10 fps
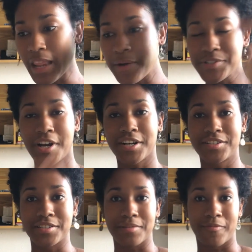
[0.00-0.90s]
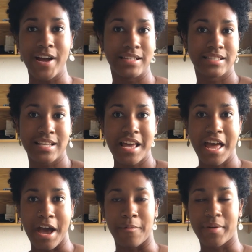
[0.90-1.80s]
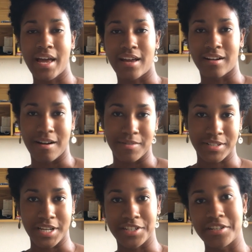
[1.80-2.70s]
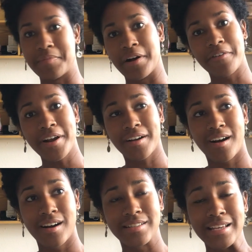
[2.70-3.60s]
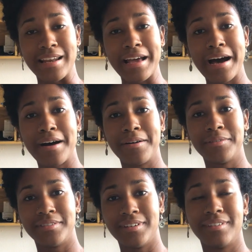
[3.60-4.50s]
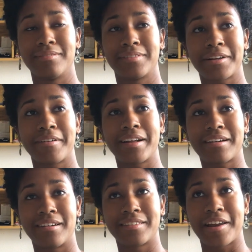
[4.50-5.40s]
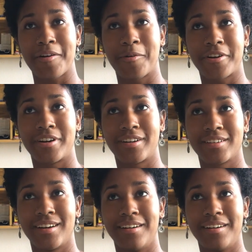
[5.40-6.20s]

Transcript: I was talking to some friends, and we had a conversation about credit cards and how the credit card that I ordered,